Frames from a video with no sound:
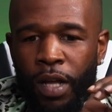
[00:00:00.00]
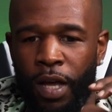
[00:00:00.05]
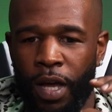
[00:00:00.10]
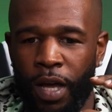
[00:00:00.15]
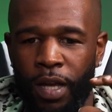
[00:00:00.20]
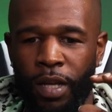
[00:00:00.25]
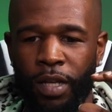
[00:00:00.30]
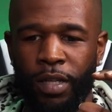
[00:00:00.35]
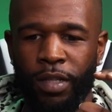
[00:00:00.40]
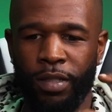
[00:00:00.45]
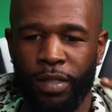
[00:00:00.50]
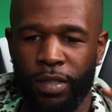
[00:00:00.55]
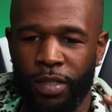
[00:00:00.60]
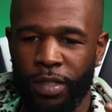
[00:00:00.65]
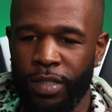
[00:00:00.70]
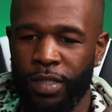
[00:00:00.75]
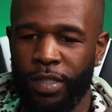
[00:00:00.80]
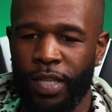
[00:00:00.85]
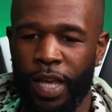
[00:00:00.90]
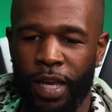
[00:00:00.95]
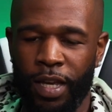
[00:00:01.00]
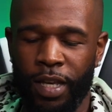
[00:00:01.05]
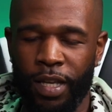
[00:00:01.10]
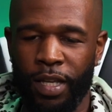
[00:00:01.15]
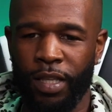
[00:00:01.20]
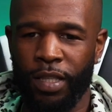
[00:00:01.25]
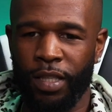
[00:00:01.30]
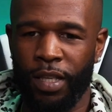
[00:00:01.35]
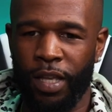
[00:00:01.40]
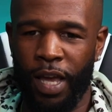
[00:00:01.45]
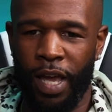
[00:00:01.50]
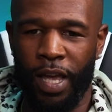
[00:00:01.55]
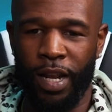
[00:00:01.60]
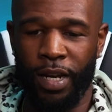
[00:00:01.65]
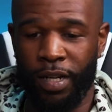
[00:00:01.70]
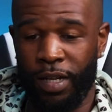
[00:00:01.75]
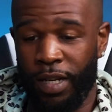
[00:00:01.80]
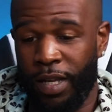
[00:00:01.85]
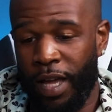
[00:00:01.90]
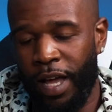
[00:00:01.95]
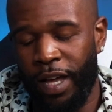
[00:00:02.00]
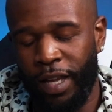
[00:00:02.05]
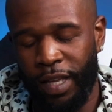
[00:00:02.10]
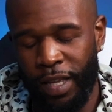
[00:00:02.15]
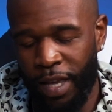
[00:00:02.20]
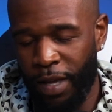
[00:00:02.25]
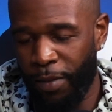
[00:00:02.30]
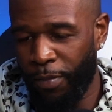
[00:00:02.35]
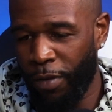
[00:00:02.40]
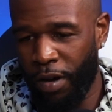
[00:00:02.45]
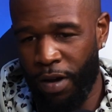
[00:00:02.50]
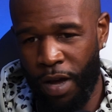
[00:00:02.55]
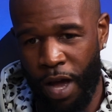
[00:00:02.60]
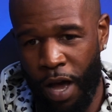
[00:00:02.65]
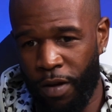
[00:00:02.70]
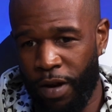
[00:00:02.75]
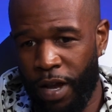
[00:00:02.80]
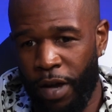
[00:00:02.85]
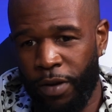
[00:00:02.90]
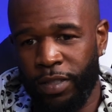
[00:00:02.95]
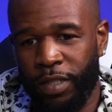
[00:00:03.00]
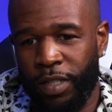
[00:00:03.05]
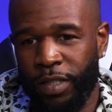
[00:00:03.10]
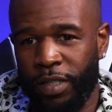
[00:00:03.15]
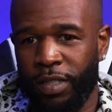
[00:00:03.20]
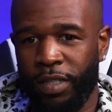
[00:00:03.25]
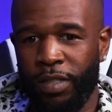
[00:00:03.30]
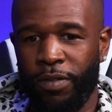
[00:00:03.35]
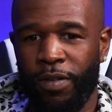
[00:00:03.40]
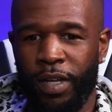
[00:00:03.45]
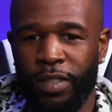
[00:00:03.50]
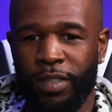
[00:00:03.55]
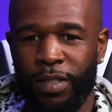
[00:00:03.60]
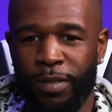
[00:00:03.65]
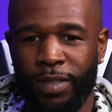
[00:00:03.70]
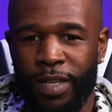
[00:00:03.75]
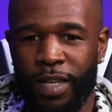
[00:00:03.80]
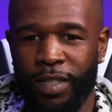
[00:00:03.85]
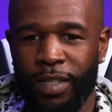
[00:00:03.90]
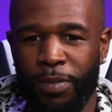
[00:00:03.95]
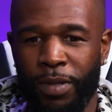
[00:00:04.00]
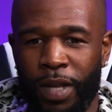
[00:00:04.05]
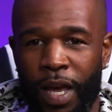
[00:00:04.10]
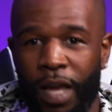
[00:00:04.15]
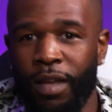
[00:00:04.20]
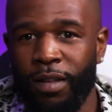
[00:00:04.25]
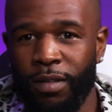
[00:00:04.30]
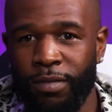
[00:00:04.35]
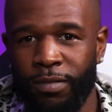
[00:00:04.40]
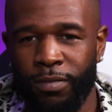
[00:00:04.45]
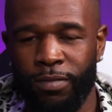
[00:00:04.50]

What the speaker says: like taking, and again, bro, I don't always get this shit right. Sometimes I be like,